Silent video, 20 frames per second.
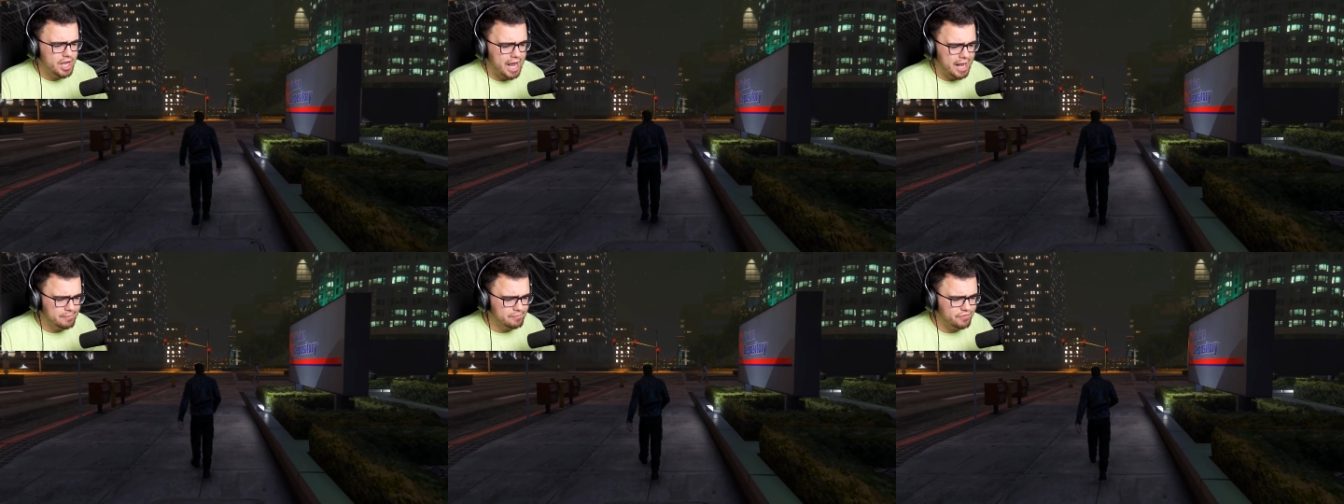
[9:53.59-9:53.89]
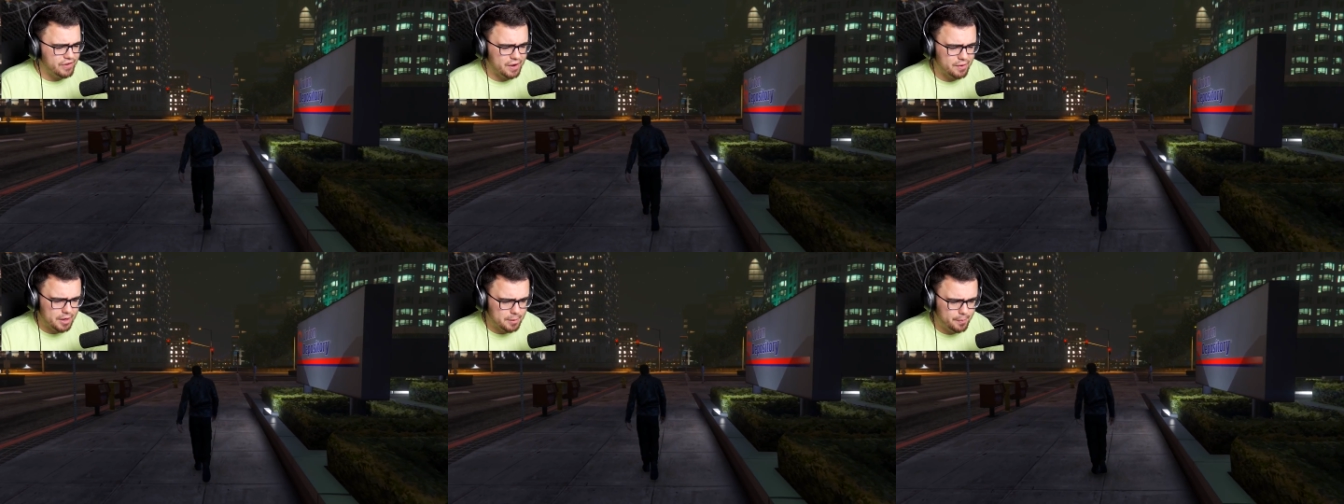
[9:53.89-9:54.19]
I'm
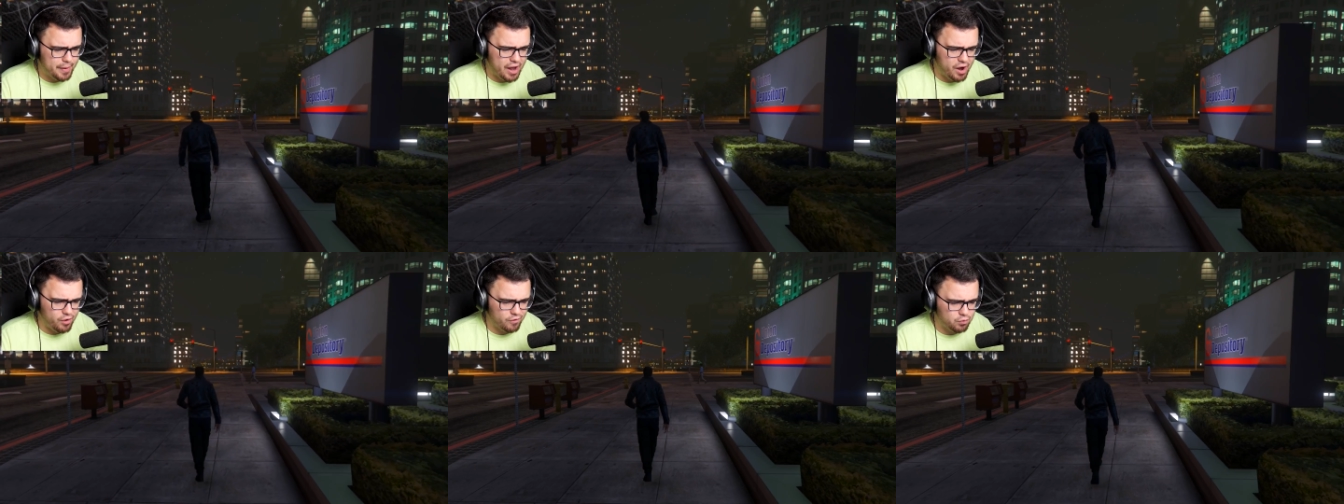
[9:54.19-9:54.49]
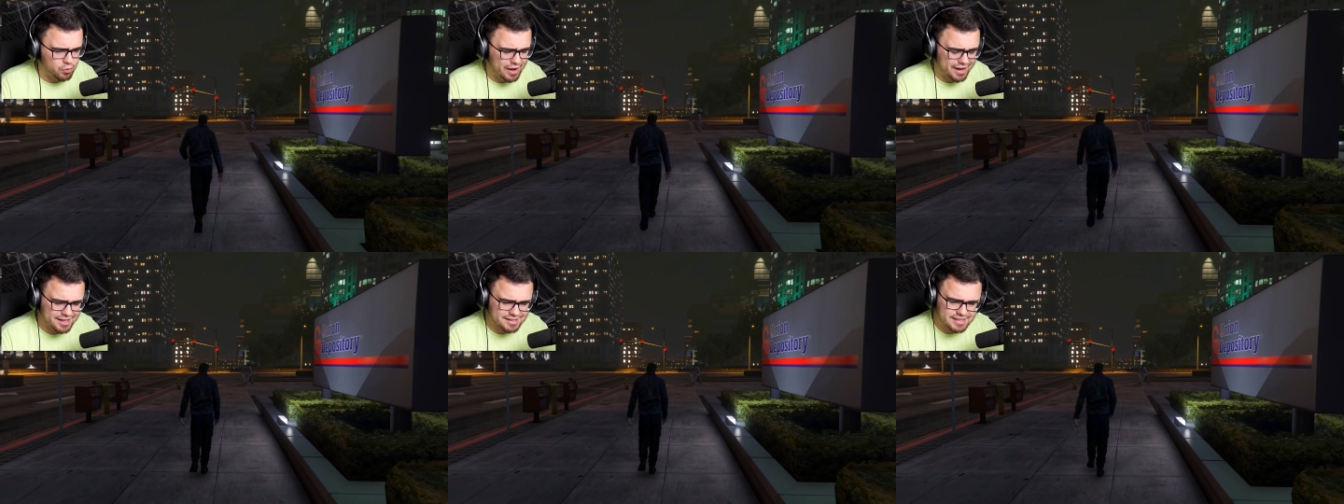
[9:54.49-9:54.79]
very
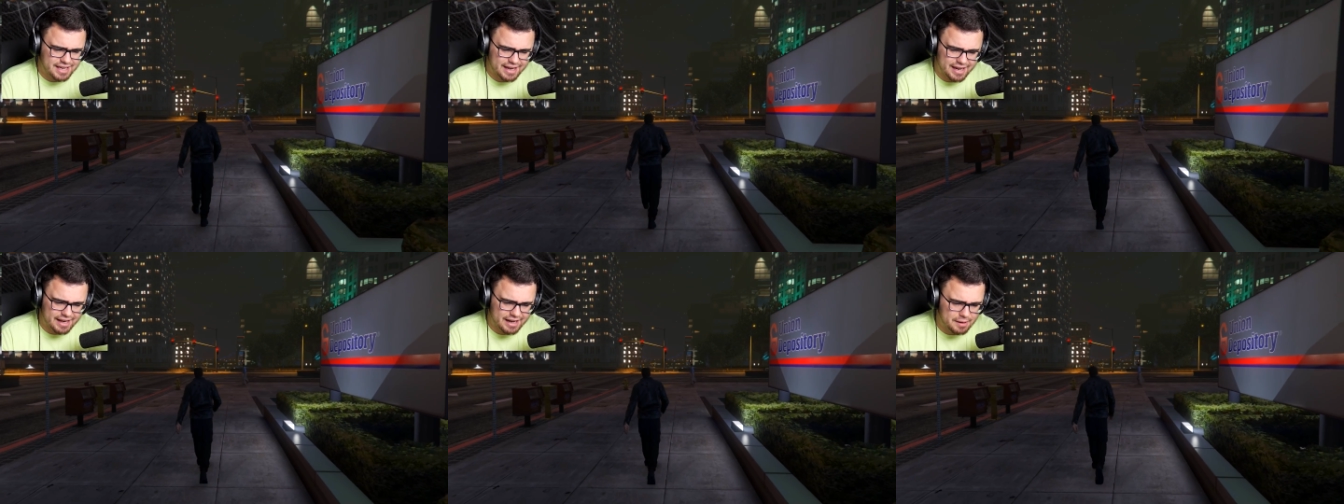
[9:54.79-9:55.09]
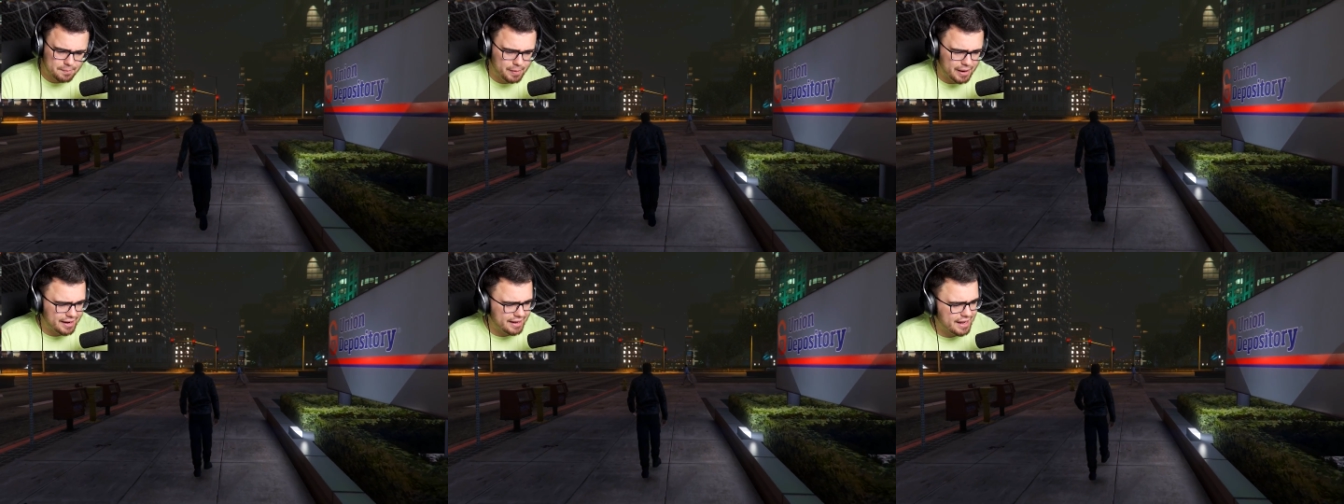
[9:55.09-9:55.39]
powerful, I can take
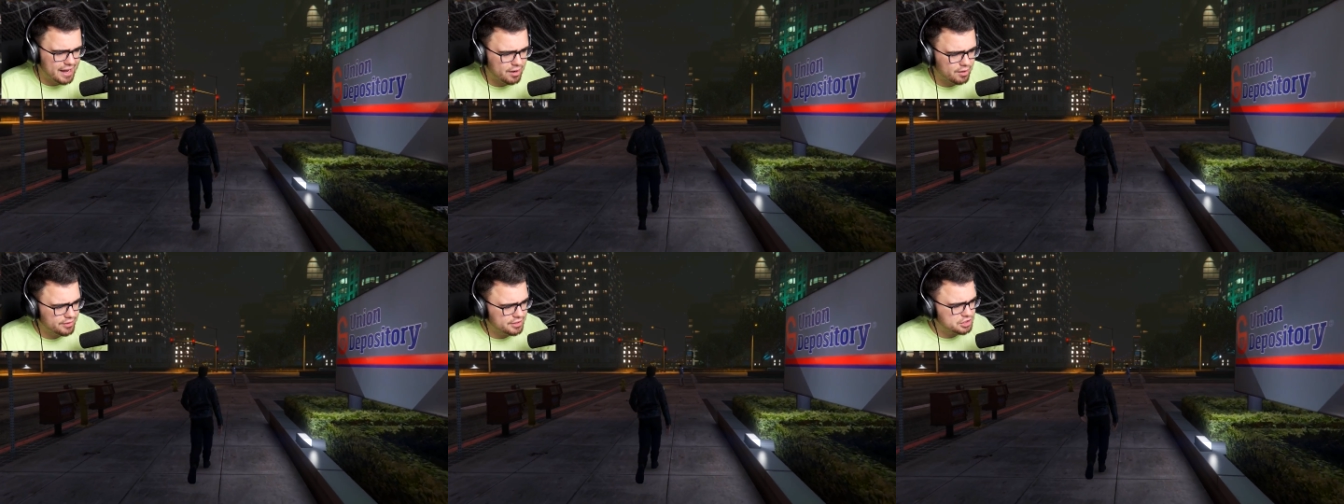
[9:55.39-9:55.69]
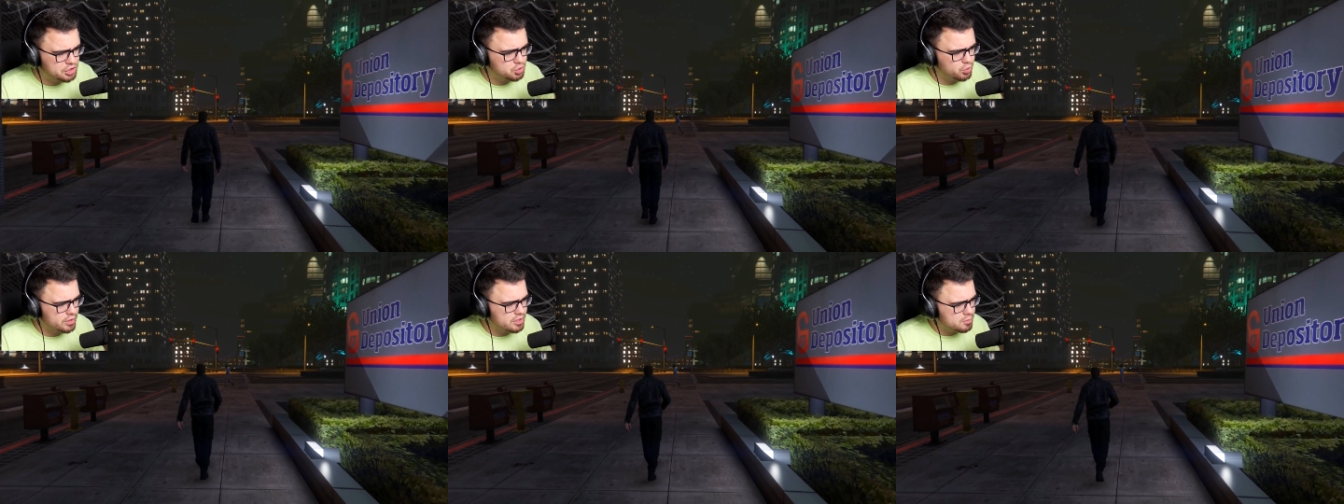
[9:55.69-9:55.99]
anybody out on
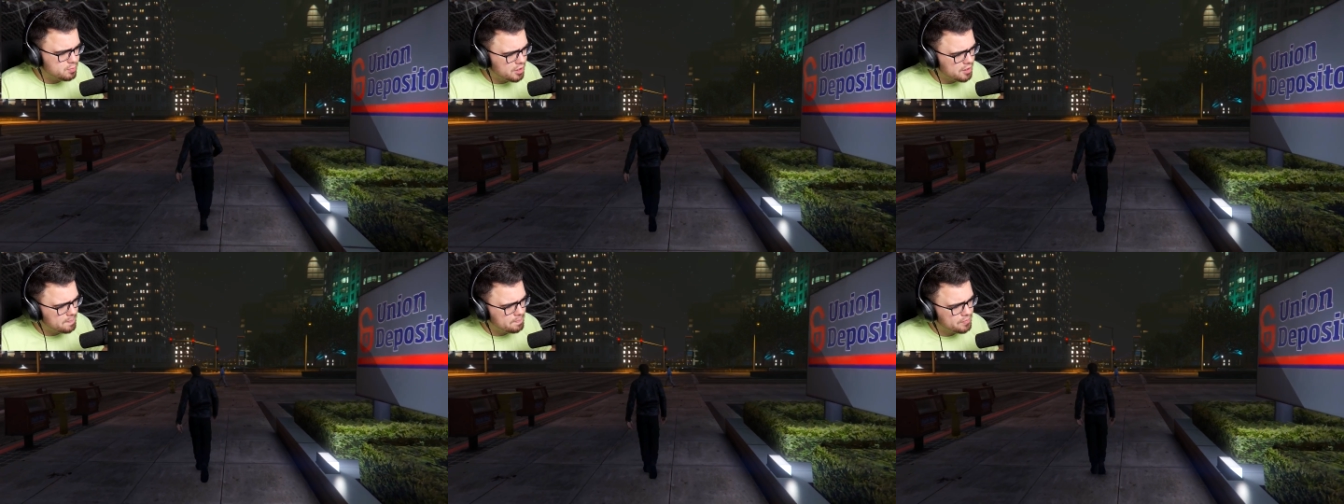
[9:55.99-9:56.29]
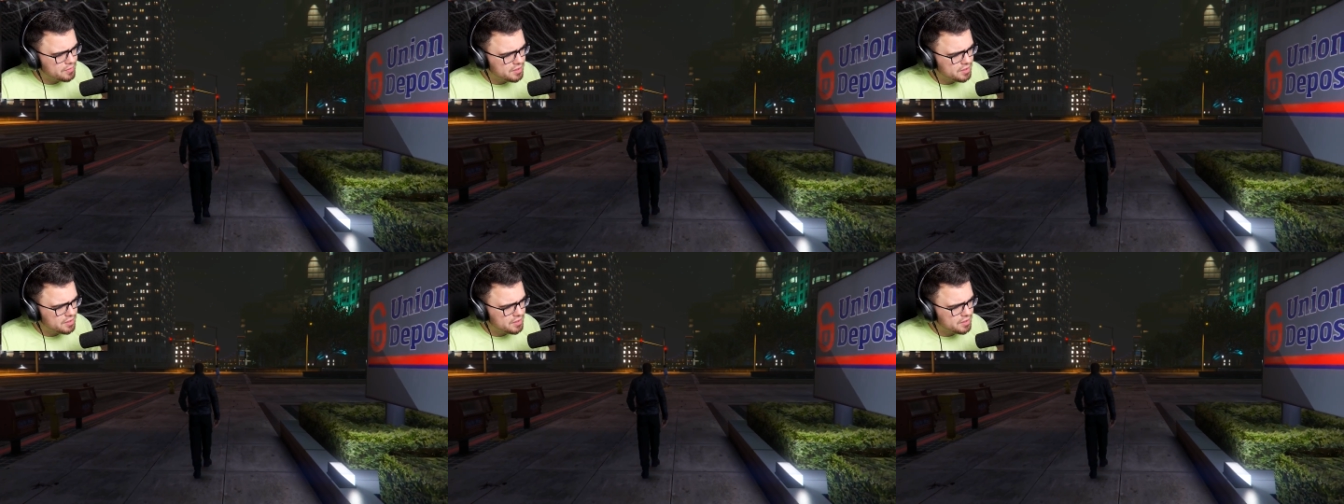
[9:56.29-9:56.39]
these streets, but